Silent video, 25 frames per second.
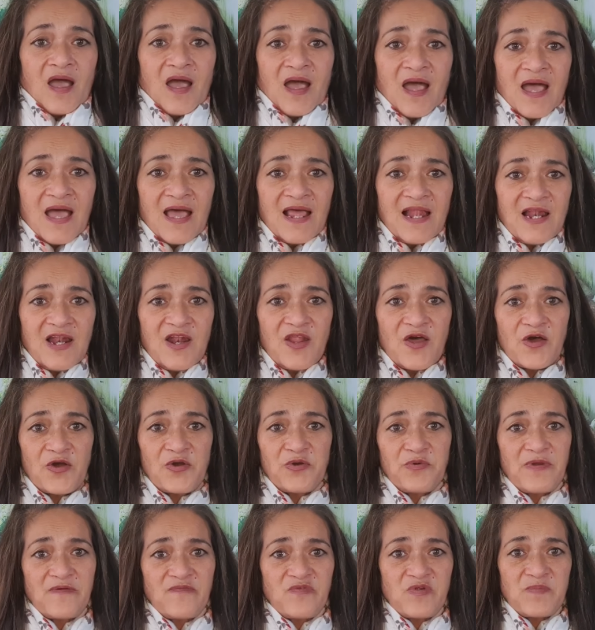
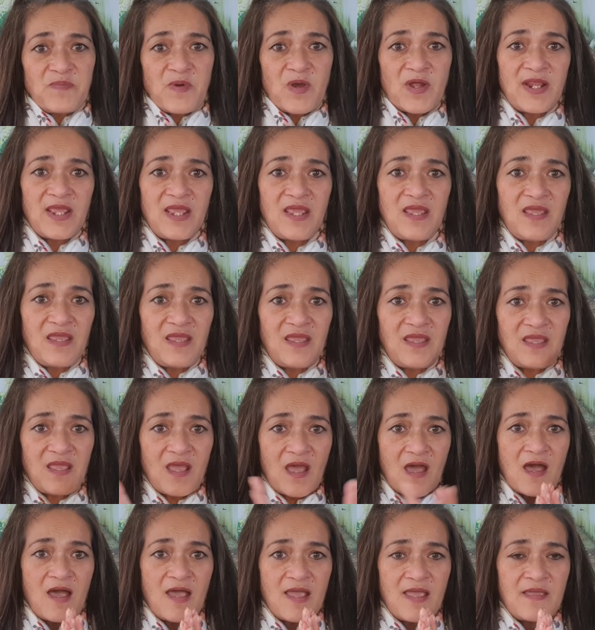Hello, everybody.
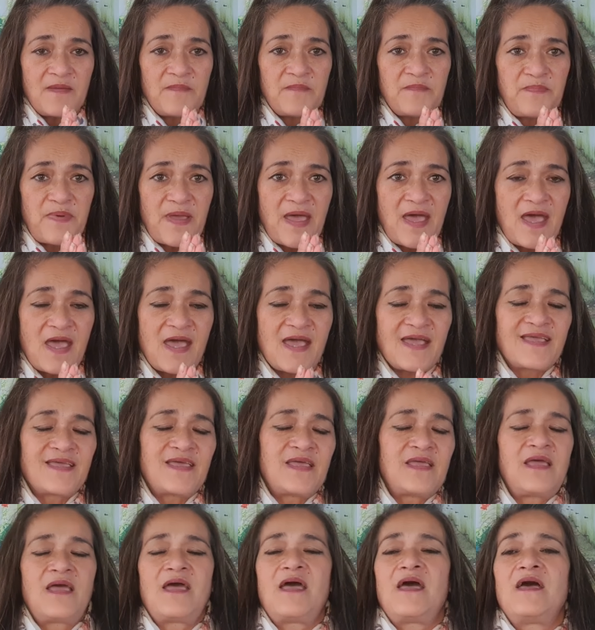I am back,
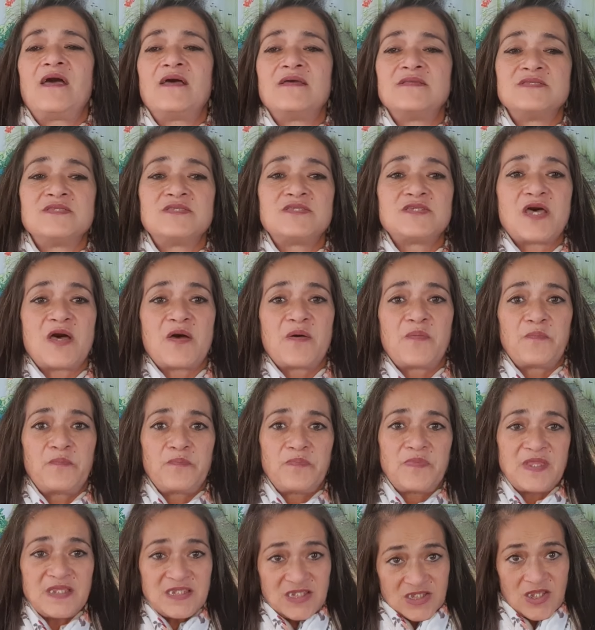and
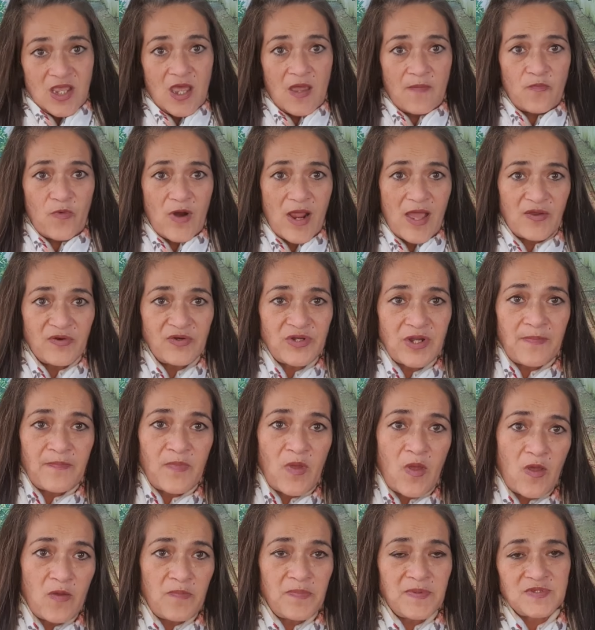this time round, I'm
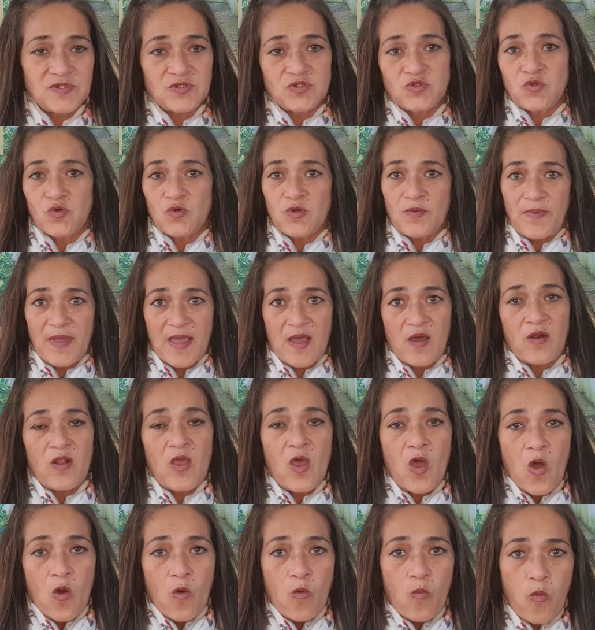hoping to talk about
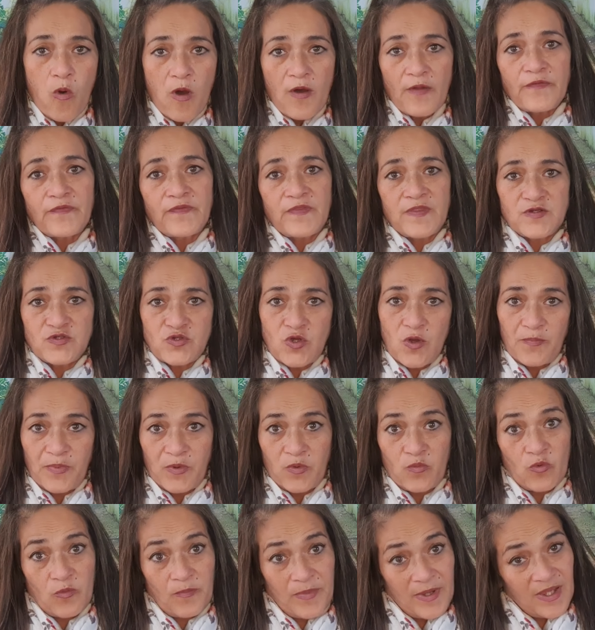what the topic
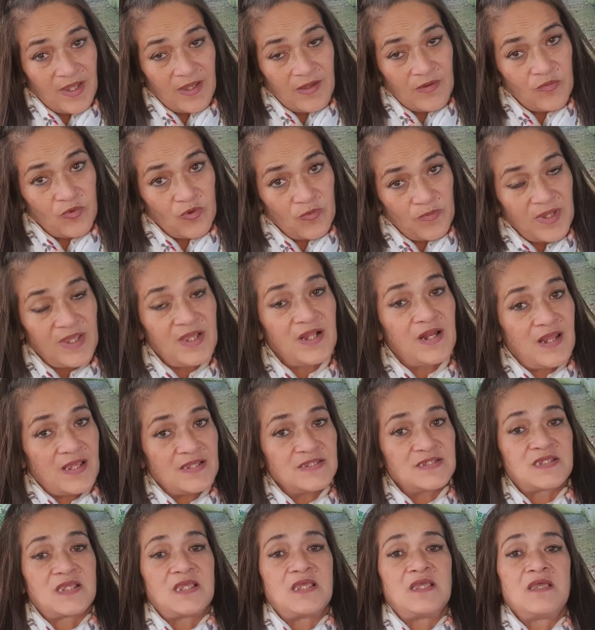will be. Will be
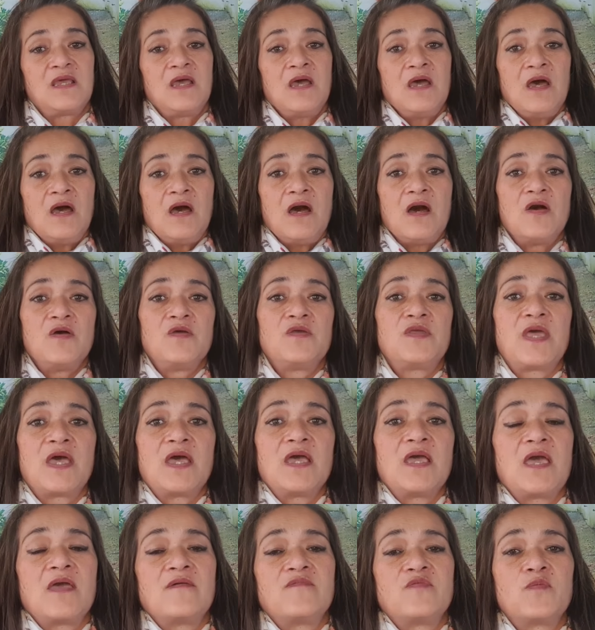cleansing.
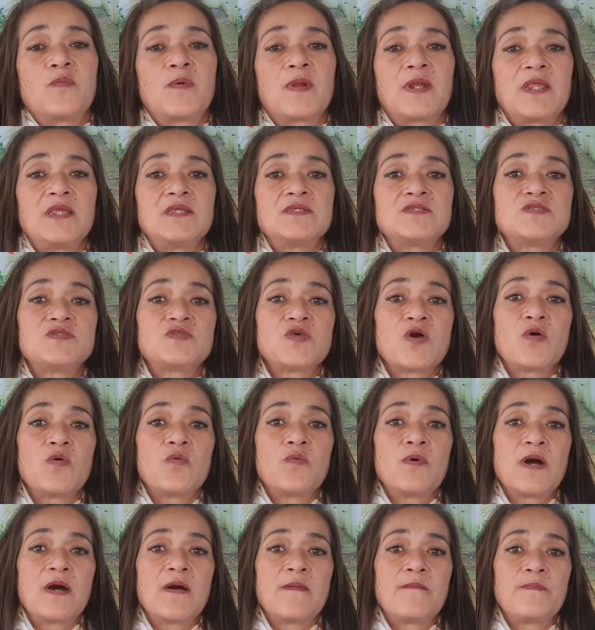Okay, everybody.
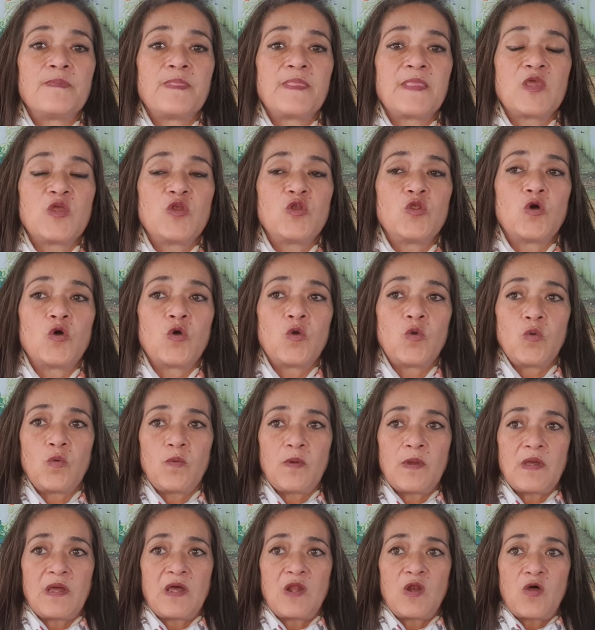So,
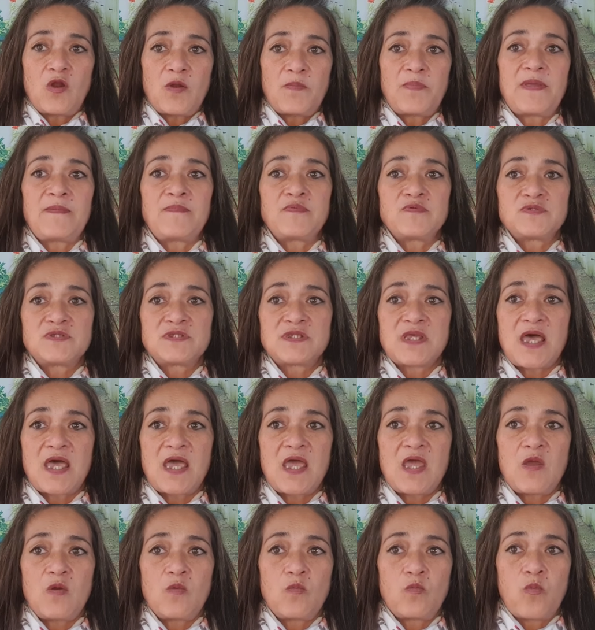a lot of people
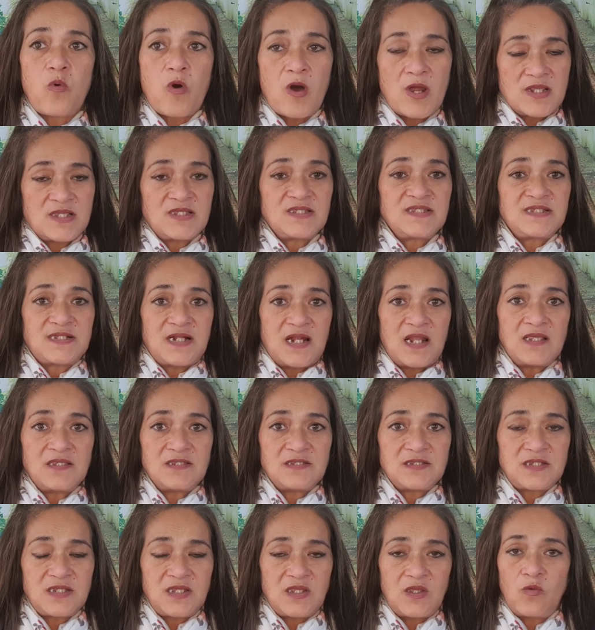say, "What is
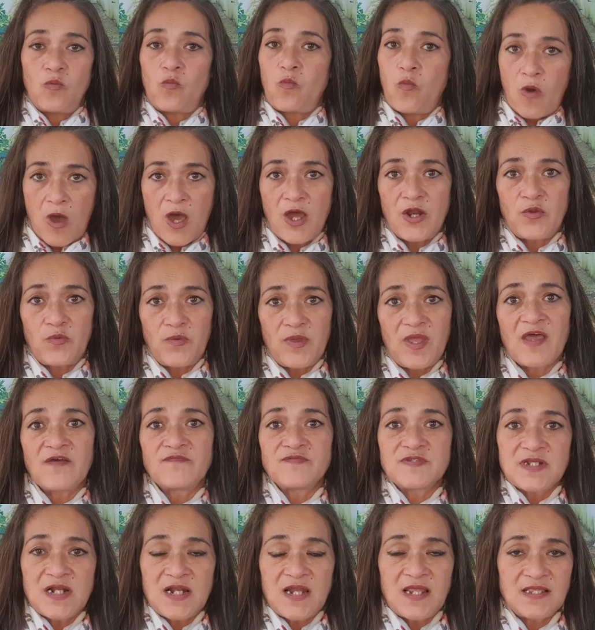cleansing? Why do we have
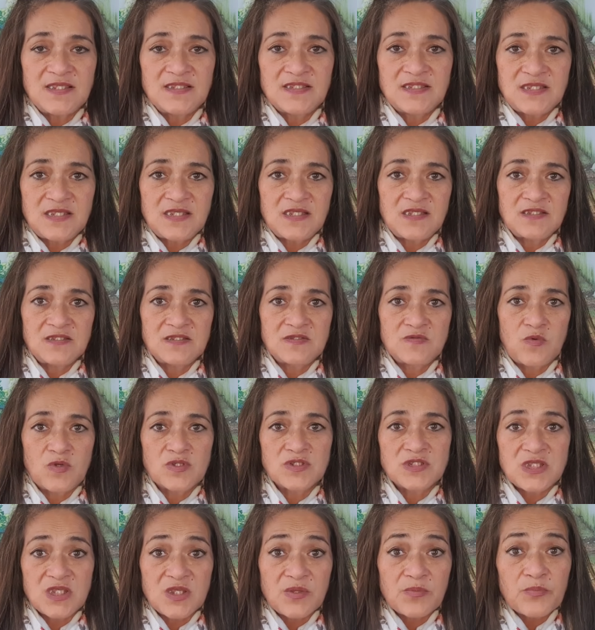to cleanse things?
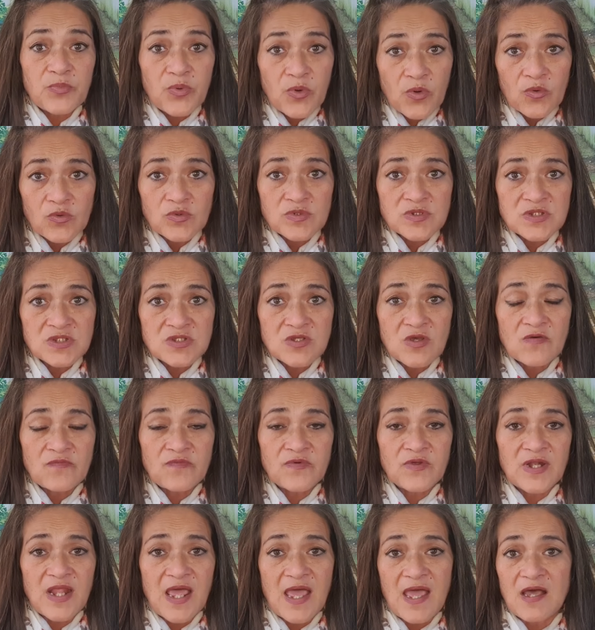What's the importance of
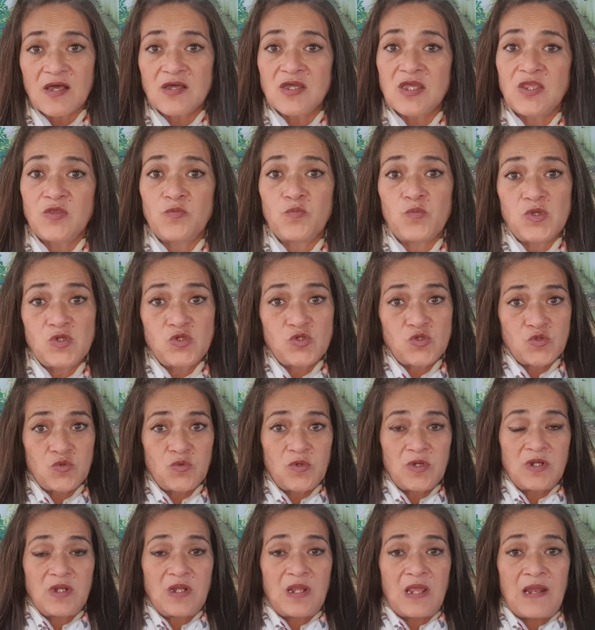it? How can we do
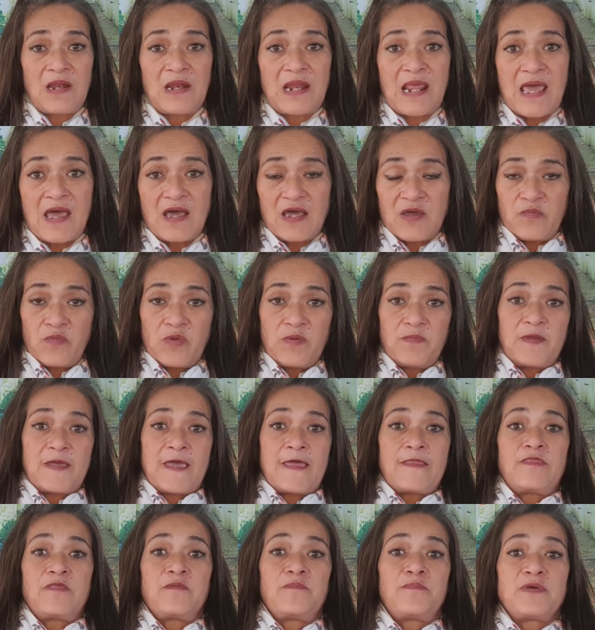it? And how can we
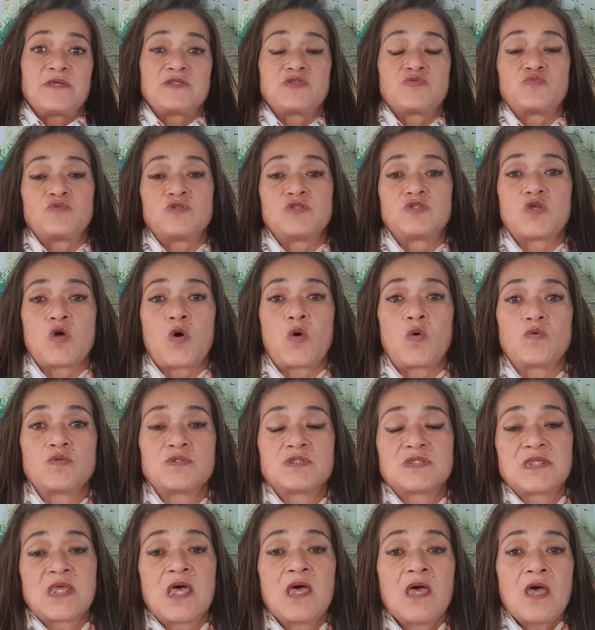get the best
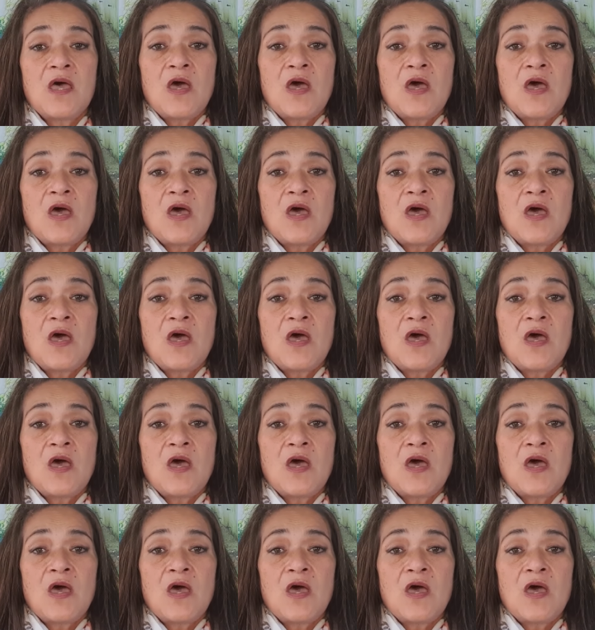results?"